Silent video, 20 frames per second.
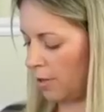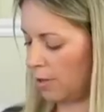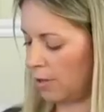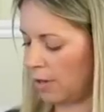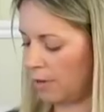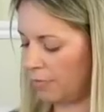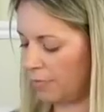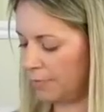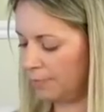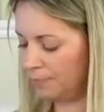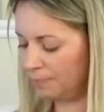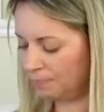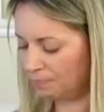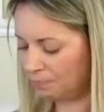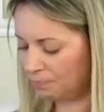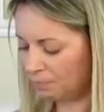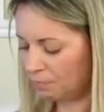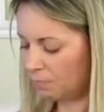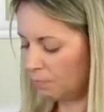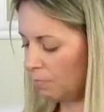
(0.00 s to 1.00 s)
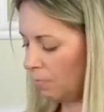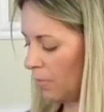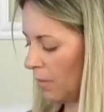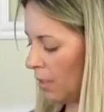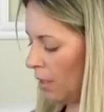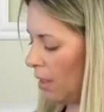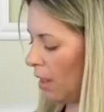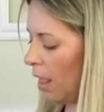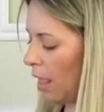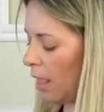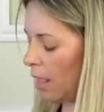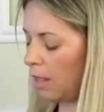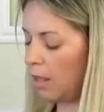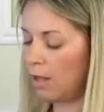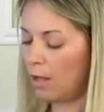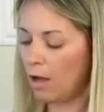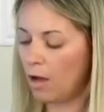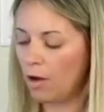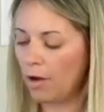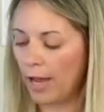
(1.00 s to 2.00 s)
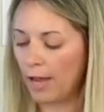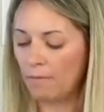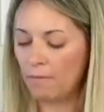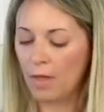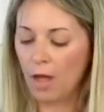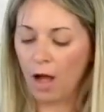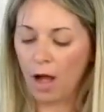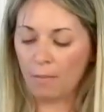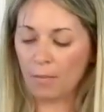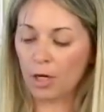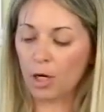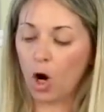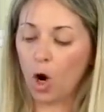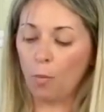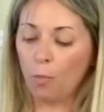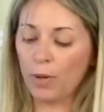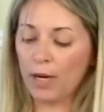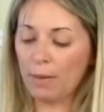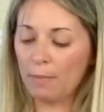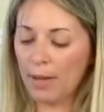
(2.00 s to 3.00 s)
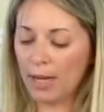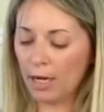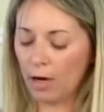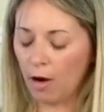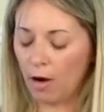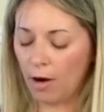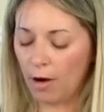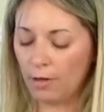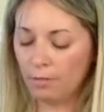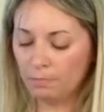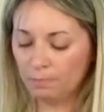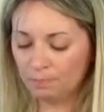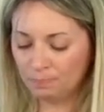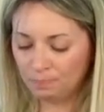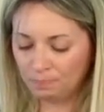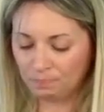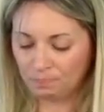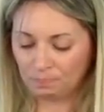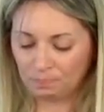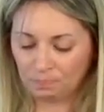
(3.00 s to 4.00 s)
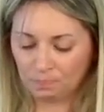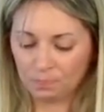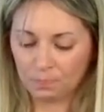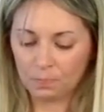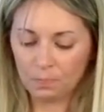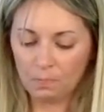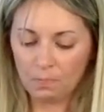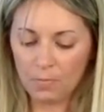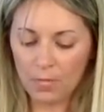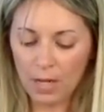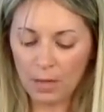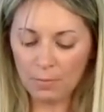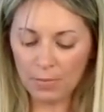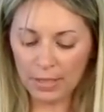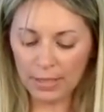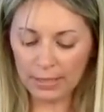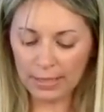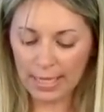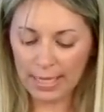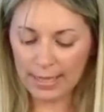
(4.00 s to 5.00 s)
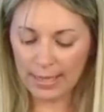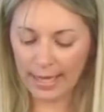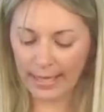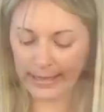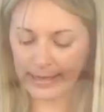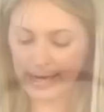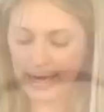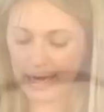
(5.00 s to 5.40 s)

good enough. Ugh. Okay, I'm gonna open up my card. I'm gonna lay that